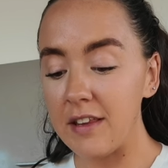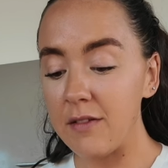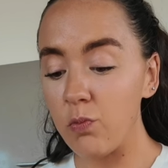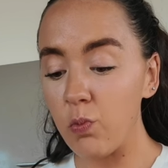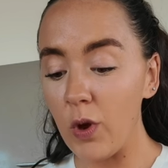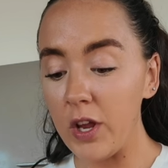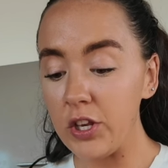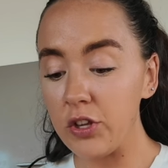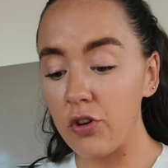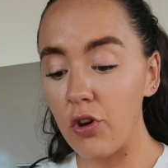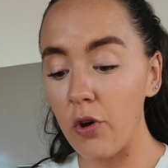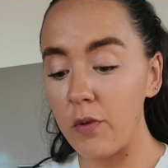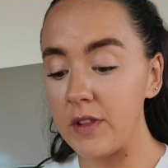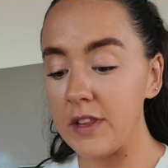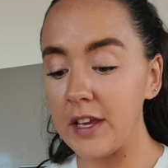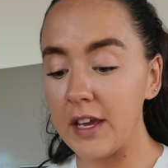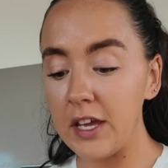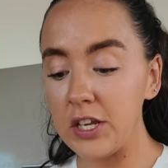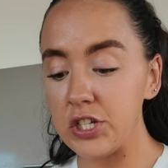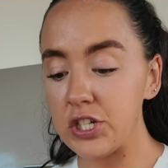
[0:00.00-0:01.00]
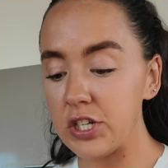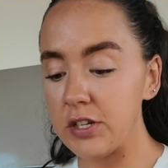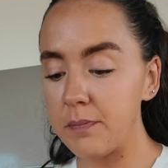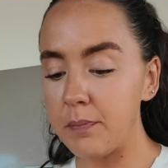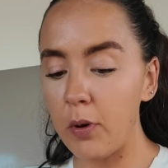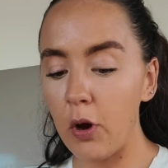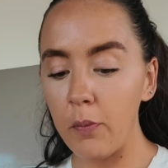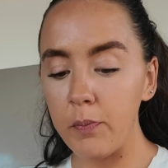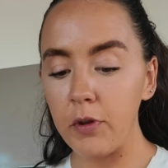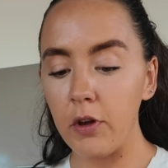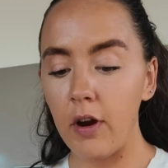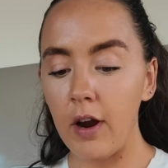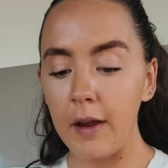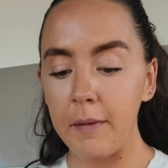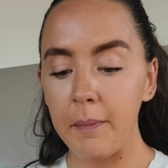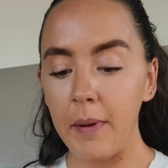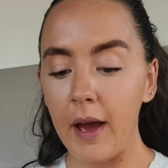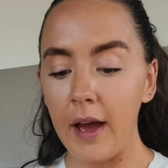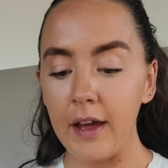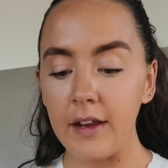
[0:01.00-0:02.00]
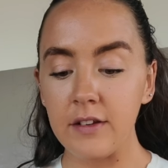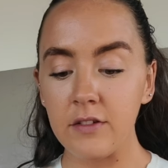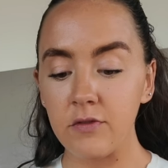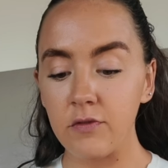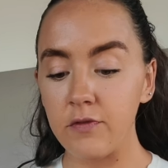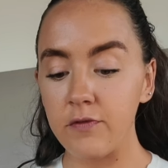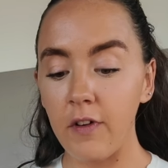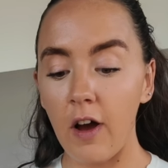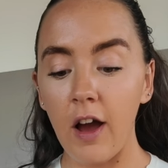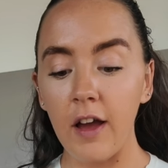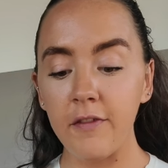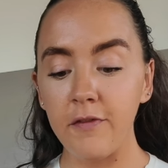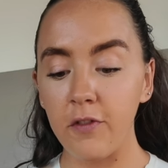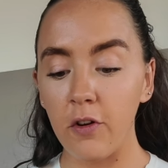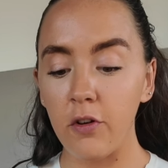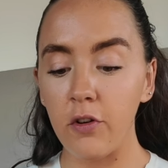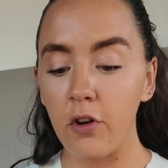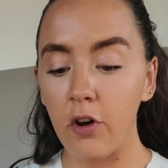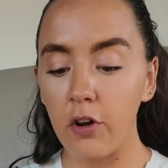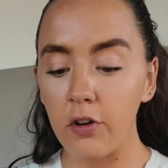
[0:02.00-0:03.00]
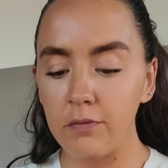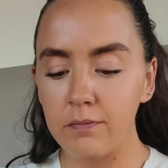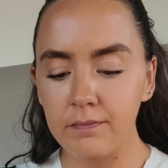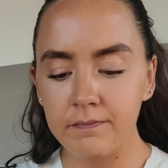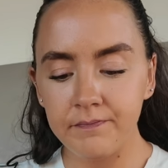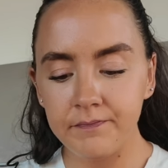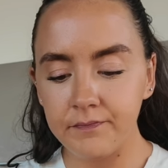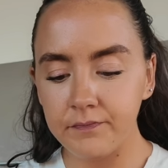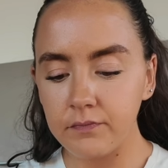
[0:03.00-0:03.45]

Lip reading: When you go in the kitchen, pop your iPhone on,